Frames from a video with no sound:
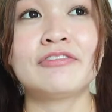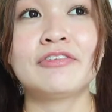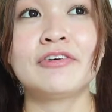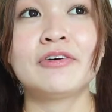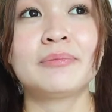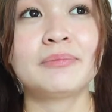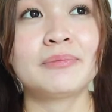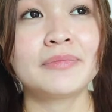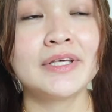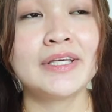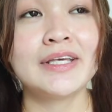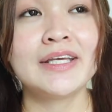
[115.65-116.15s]
for
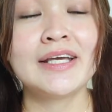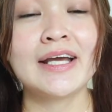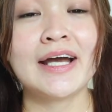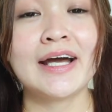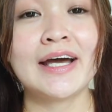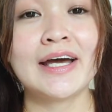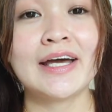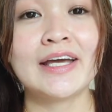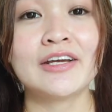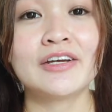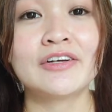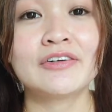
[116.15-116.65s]
me,
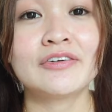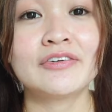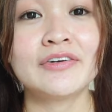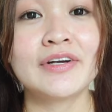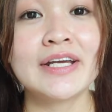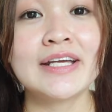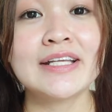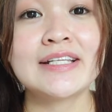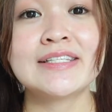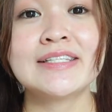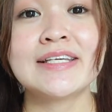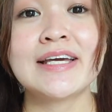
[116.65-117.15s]
I
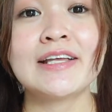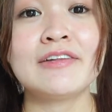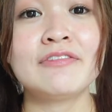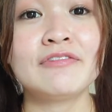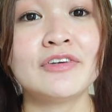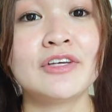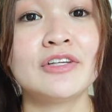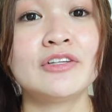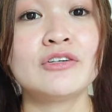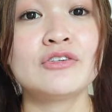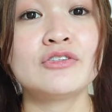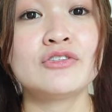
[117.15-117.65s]
create 10
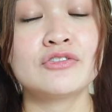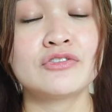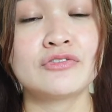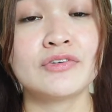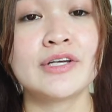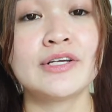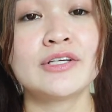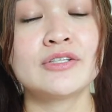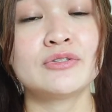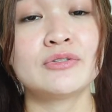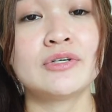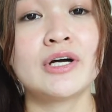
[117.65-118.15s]
videos
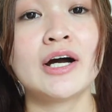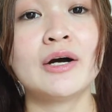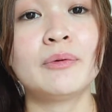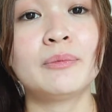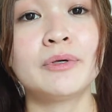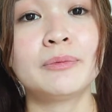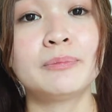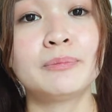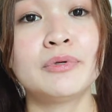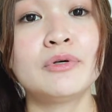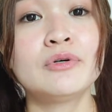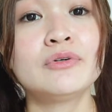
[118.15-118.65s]
straight, so I
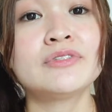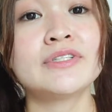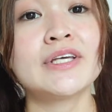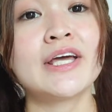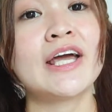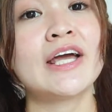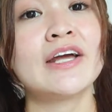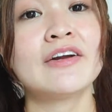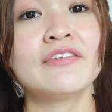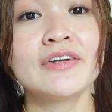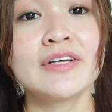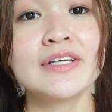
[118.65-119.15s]
will post
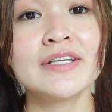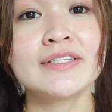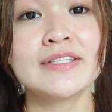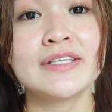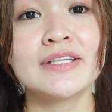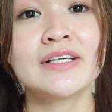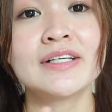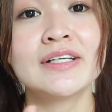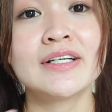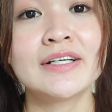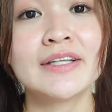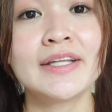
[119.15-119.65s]
every
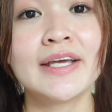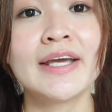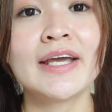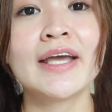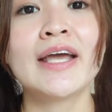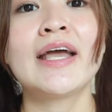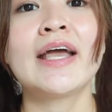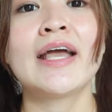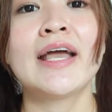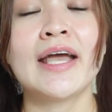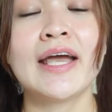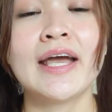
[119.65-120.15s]
single
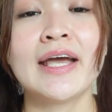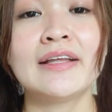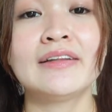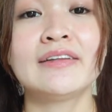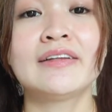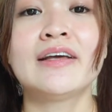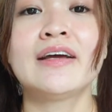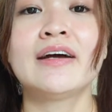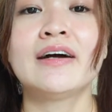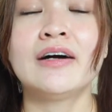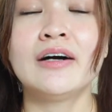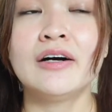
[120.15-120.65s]
day and
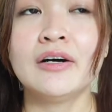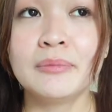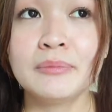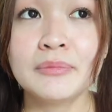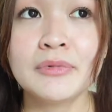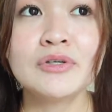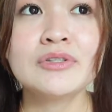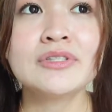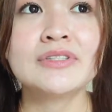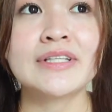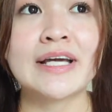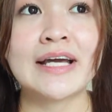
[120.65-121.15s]

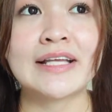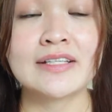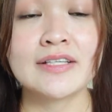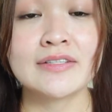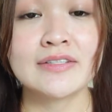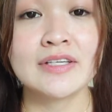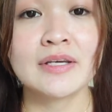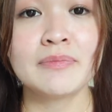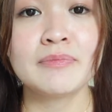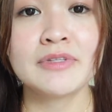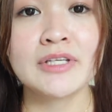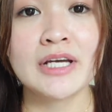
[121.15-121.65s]
almost at the same